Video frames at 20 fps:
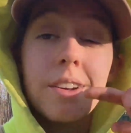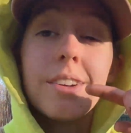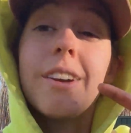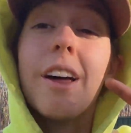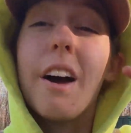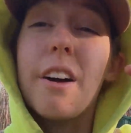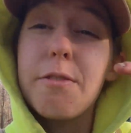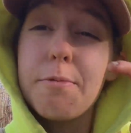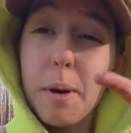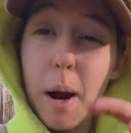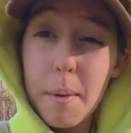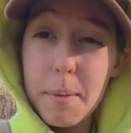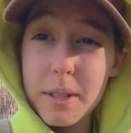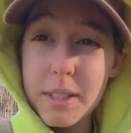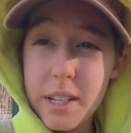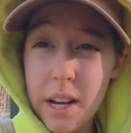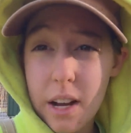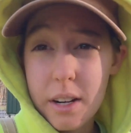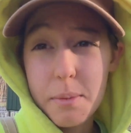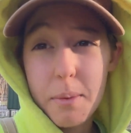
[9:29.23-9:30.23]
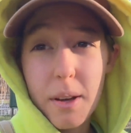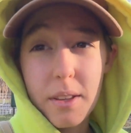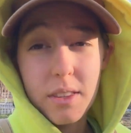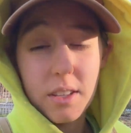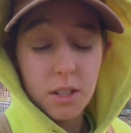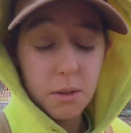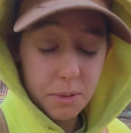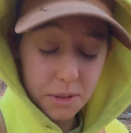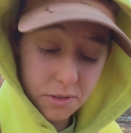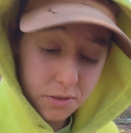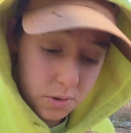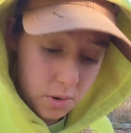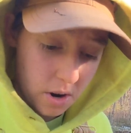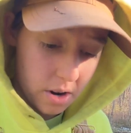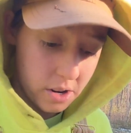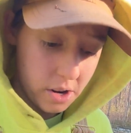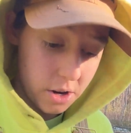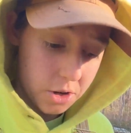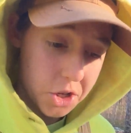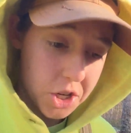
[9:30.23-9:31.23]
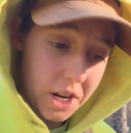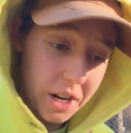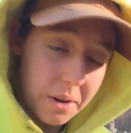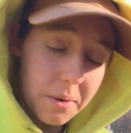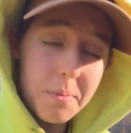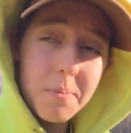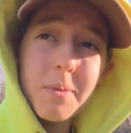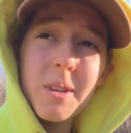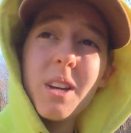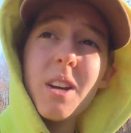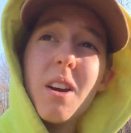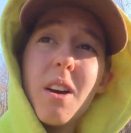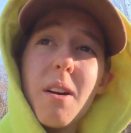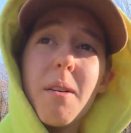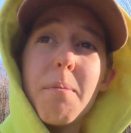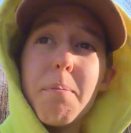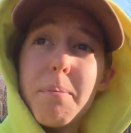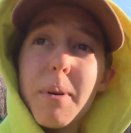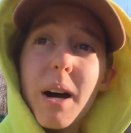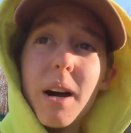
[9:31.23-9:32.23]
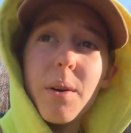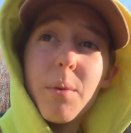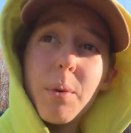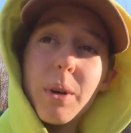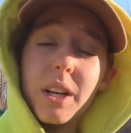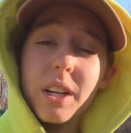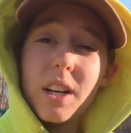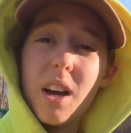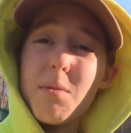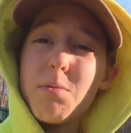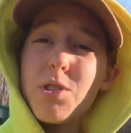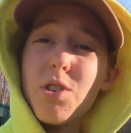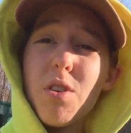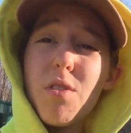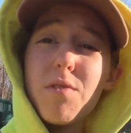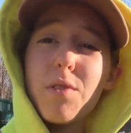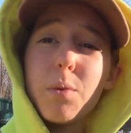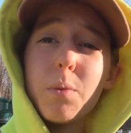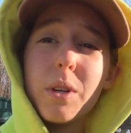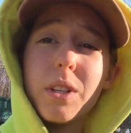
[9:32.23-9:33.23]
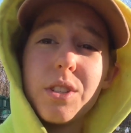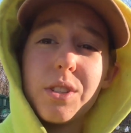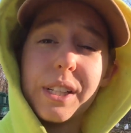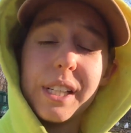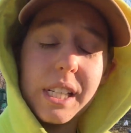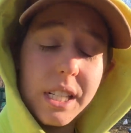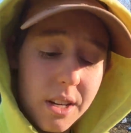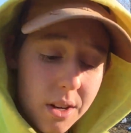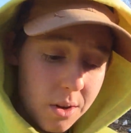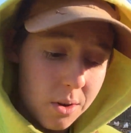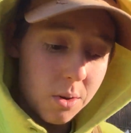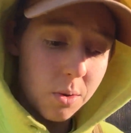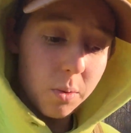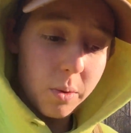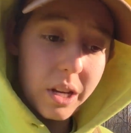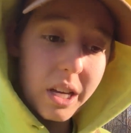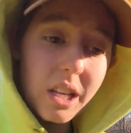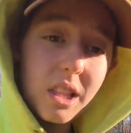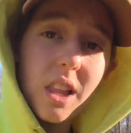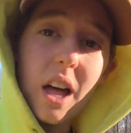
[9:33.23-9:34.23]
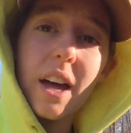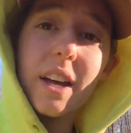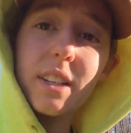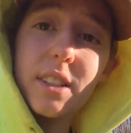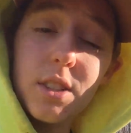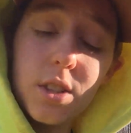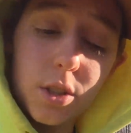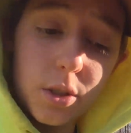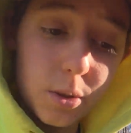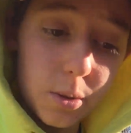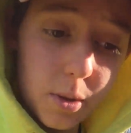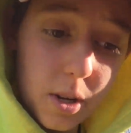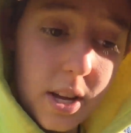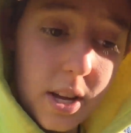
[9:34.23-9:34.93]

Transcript: Now, I've probably talked about this before on our channel, but when it comes to overwintering, we like to